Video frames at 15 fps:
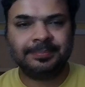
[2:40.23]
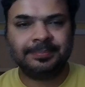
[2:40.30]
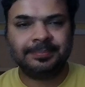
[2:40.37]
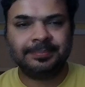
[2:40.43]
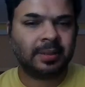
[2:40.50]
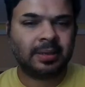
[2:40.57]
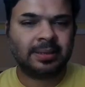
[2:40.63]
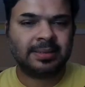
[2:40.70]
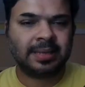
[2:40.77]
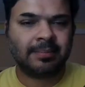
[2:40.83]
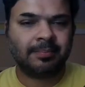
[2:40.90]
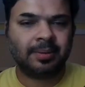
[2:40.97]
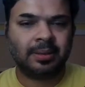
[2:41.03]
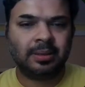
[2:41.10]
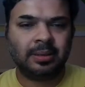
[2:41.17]
An
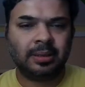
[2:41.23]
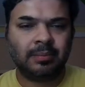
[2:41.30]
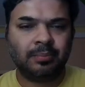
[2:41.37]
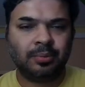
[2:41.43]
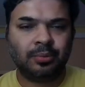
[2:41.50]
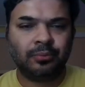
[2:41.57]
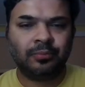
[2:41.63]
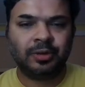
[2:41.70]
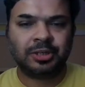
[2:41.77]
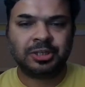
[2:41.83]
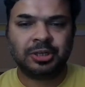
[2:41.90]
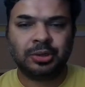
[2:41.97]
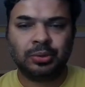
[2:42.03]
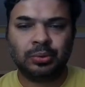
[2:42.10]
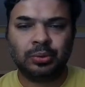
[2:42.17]
example, improve
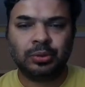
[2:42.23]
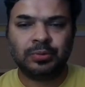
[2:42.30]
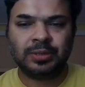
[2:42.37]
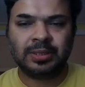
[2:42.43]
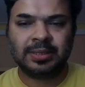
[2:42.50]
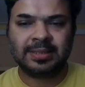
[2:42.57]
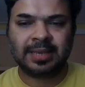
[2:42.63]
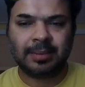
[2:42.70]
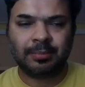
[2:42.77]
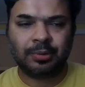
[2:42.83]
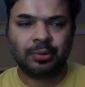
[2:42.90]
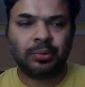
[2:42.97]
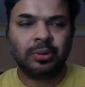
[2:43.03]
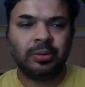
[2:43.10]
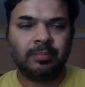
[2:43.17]
version 2 using the same
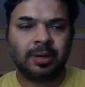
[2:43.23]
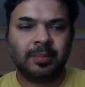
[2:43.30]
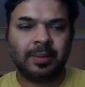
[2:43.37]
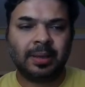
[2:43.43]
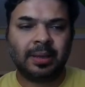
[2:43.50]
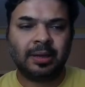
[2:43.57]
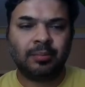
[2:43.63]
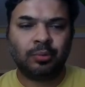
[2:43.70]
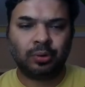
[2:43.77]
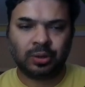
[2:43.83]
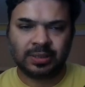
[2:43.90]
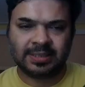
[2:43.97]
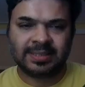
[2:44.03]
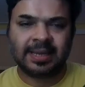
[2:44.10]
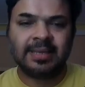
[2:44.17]
tone but making it more
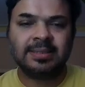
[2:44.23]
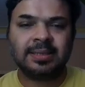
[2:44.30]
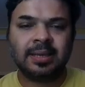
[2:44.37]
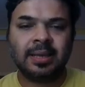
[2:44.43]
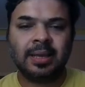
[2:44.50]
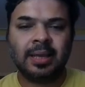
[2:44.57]
concise.